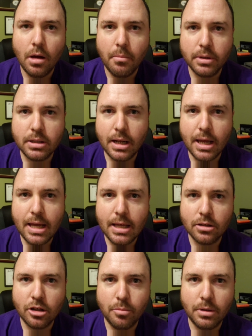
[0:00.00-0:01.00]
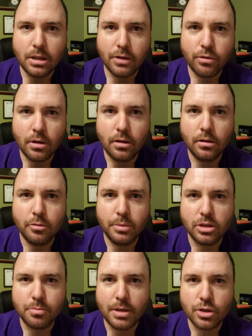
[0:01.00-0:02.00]
But today is a little bit different, a little
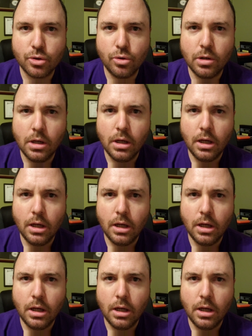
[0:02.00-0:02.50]
bit special.